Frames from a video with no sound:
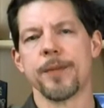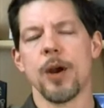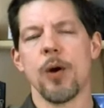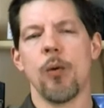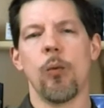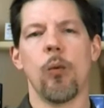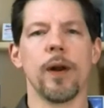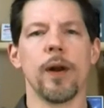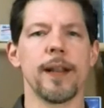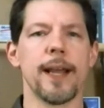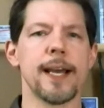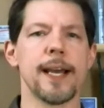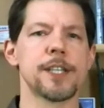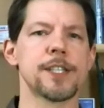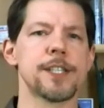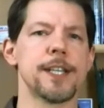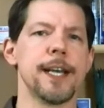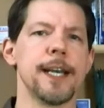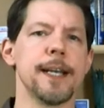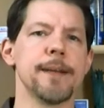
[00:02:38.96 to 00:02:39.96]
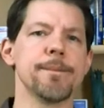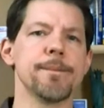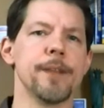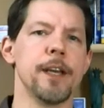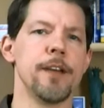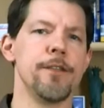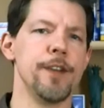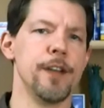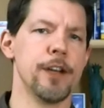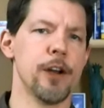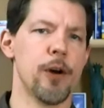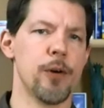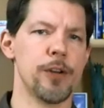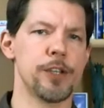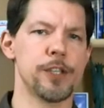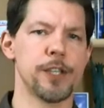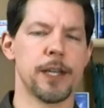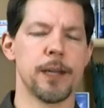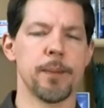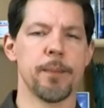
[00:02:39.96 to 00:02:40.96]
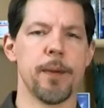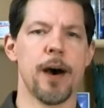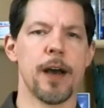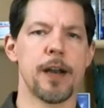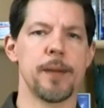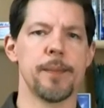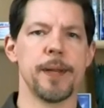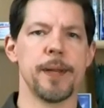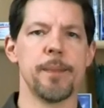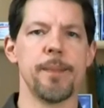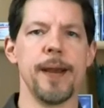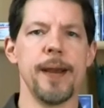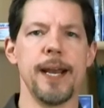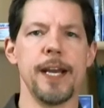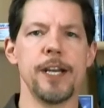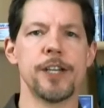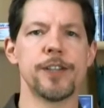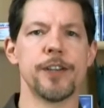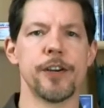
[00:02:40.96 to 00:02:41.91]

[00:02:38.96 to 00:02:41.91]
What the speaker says: One last thing, if you notice at the bottom of the page,